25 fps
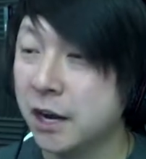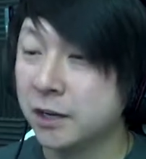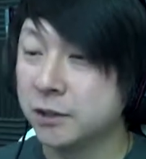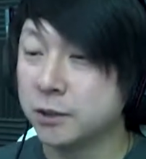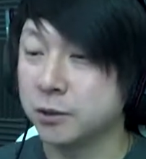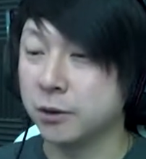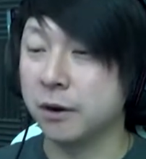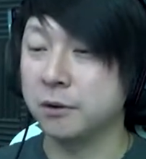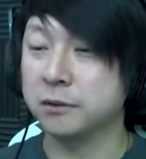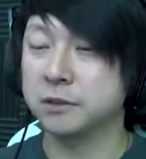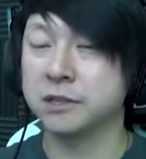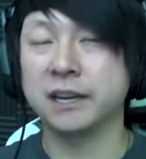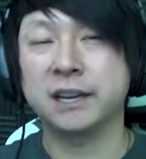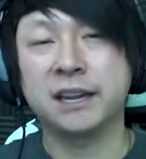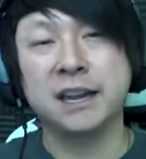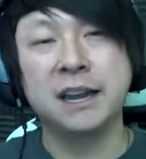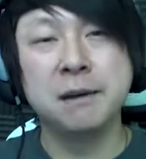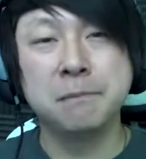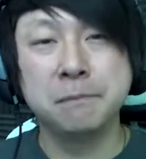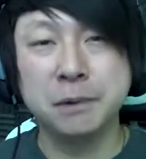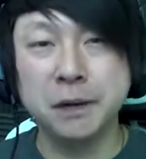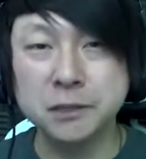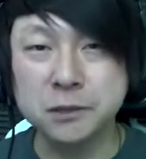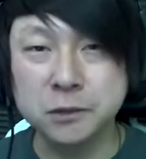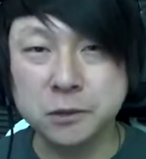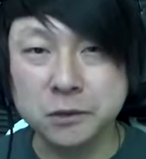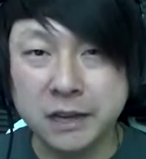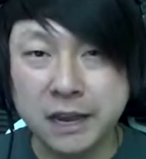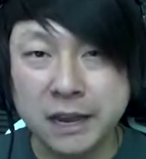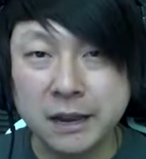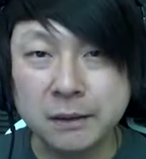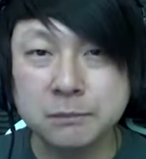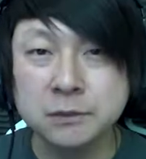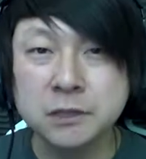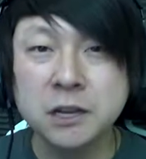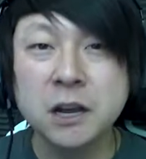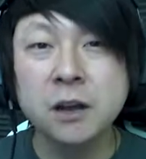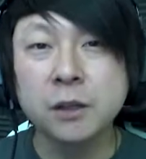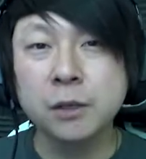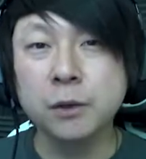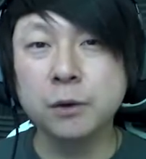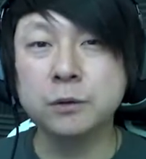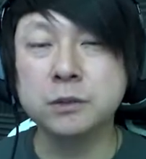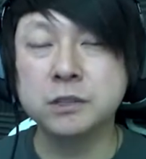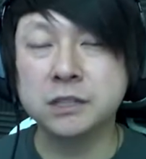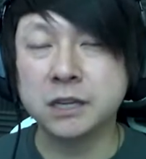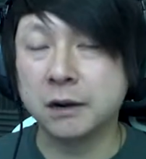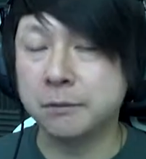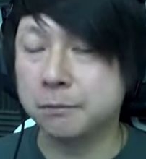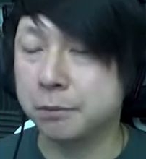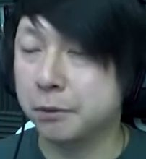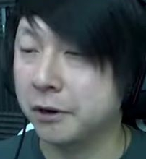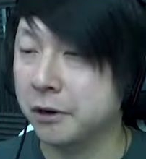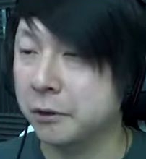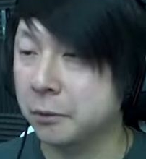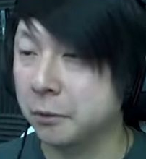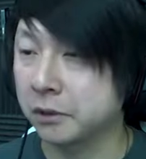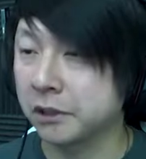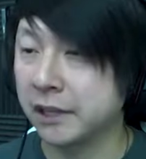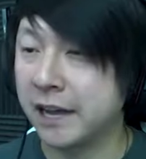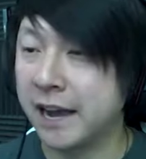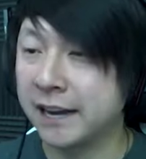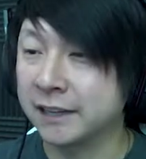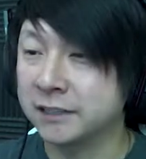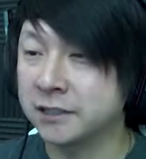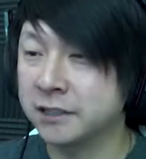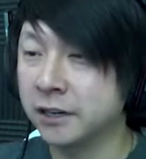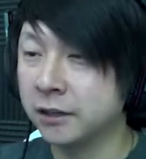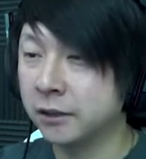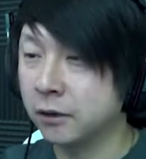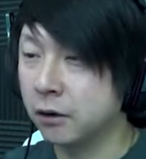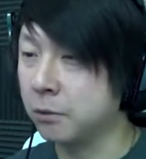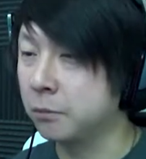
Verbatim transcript: So I was like, puzzle games, those sound pretty relaxing.